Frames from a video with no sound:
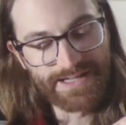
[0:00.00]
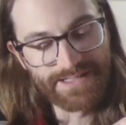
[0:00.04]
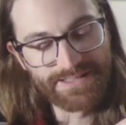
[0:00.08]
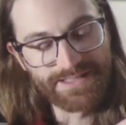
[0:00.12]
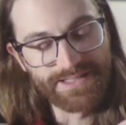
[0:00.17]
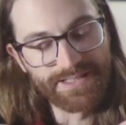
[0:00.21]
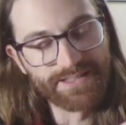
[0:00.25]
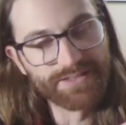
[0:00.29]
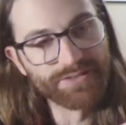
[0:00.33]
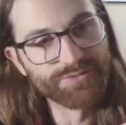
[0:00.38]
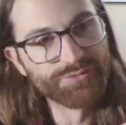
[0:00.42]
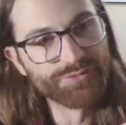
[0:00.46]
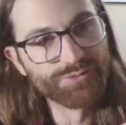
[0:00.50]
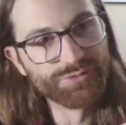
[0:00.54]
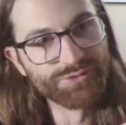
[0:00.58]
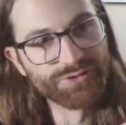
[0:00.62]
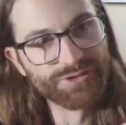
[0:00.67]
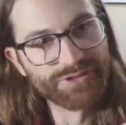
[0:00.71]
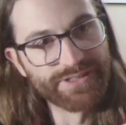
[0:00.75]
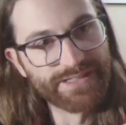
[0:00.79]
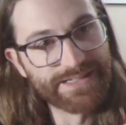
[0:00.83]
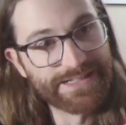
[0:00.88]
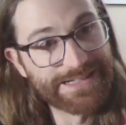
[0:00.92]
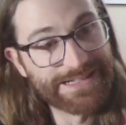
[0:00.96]
take a
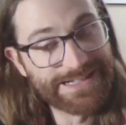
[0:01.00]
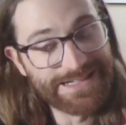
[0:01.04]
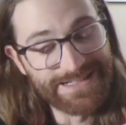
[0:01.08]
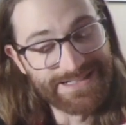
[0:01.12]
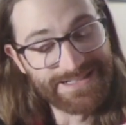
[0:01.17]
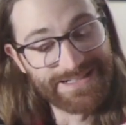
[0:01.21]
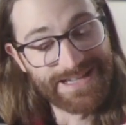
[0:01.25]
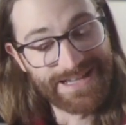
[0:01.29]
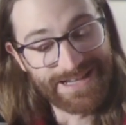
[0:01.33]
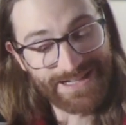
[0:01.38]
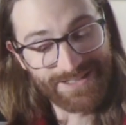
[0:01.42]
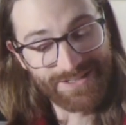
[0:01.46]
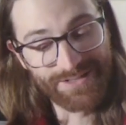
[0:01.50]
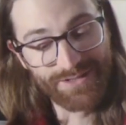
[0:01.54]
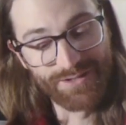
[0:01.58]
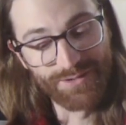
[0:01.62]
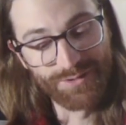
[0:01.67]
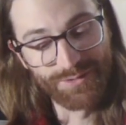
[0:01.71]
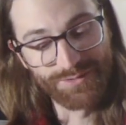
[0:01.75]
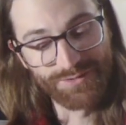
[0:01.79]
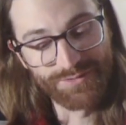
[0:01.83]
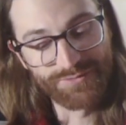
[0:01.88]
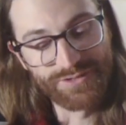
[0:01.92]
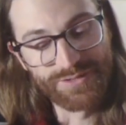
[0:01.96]
ruler and connect
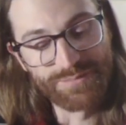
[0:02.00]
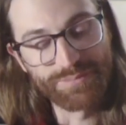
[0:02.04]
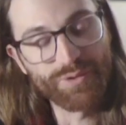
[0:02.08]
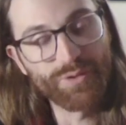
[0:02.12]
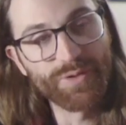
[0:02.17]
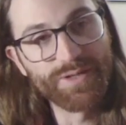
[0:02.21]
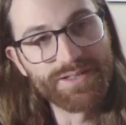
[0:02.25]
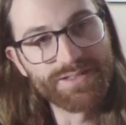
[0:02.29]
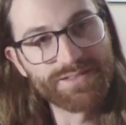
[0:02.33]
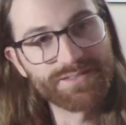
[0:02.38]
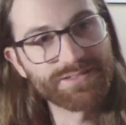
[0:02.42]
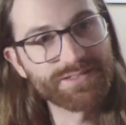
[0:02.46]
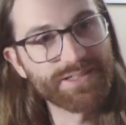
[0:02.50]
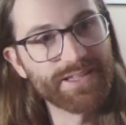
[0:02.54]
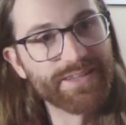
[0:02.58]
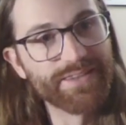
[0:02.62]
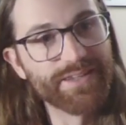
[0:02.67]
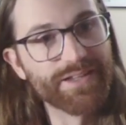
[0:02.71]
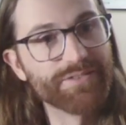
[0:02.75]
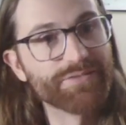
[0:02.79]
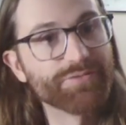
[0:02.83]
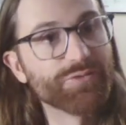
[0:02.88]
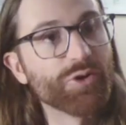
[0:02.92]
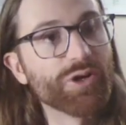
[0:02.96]
those 3 points, and
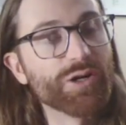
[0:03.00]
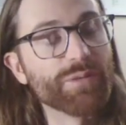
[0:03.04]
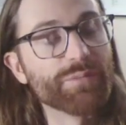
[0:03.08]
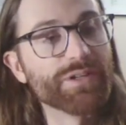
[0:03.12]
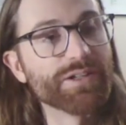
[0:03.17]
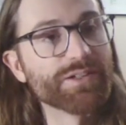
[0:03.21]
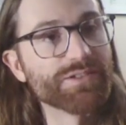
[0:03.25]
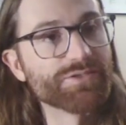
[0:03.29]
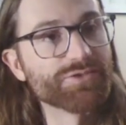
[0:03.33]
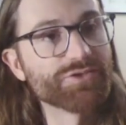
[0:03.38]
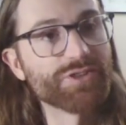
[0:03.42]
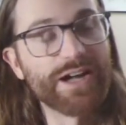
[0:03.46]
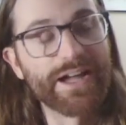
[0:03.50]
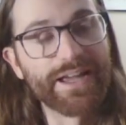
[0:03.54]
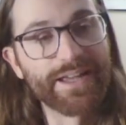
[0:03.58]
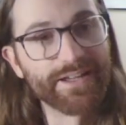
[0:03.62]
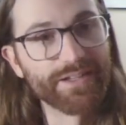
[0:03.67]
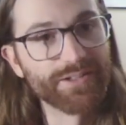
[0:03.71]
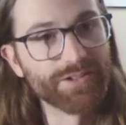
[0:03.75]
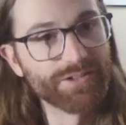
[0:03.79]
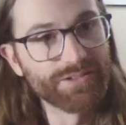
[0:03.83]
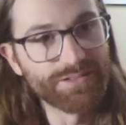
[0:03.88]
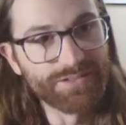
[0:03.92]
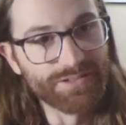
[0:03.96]
they form a
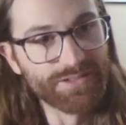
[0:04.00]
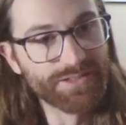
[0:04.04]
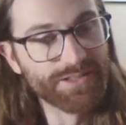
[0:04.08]
triangle.